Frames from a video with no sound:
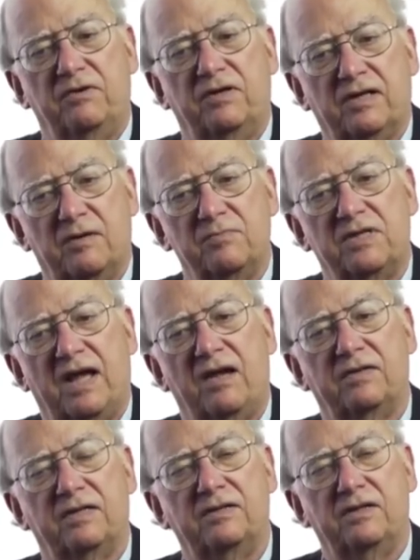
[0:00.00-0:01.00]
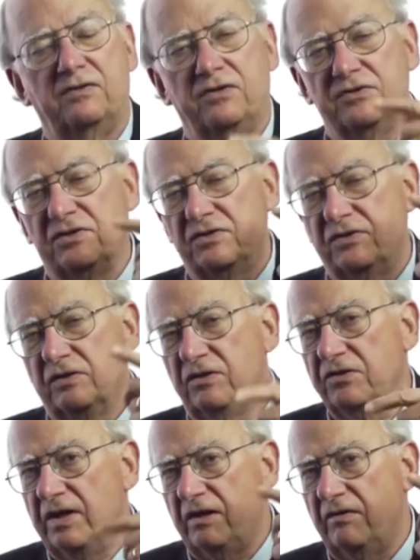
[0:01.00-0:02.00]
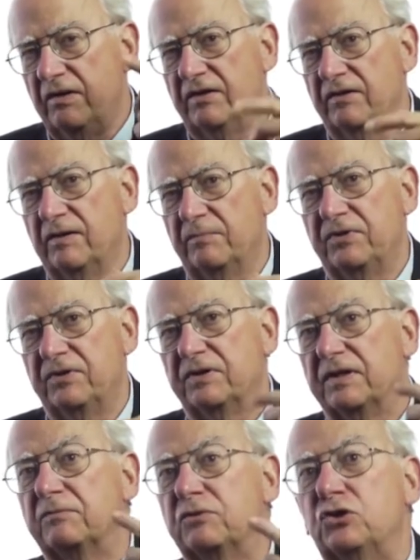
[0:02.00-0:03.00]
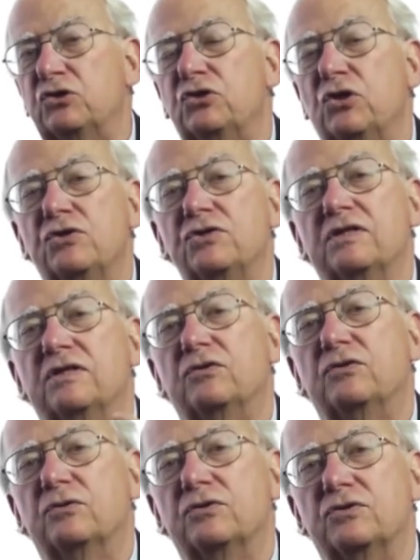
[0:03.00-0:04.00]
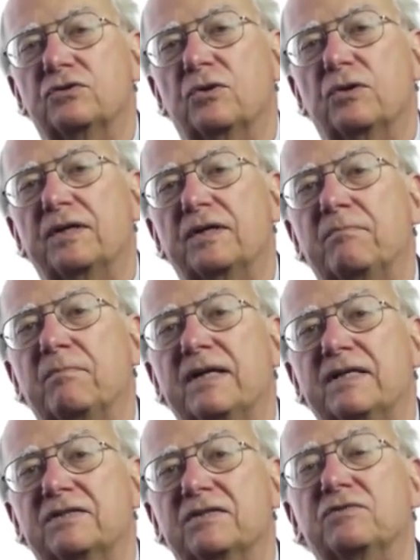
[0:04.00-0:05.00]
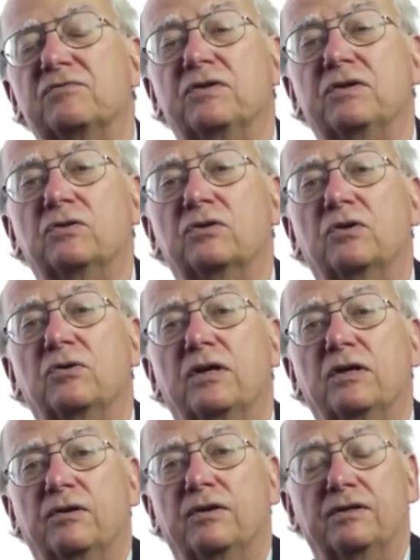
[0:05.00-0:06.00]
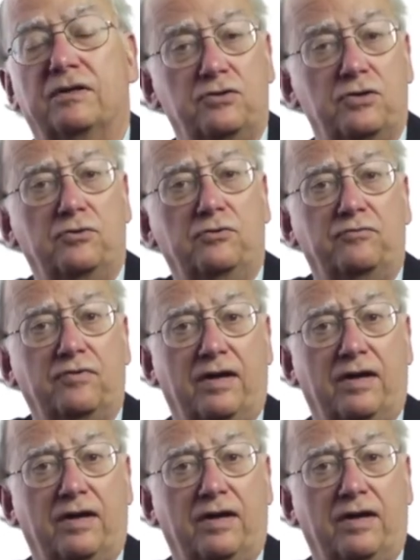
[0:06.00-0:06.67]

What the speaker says: comes out, and then there's this little narrator up there that turns it into a story that makes us feel coherent and unified.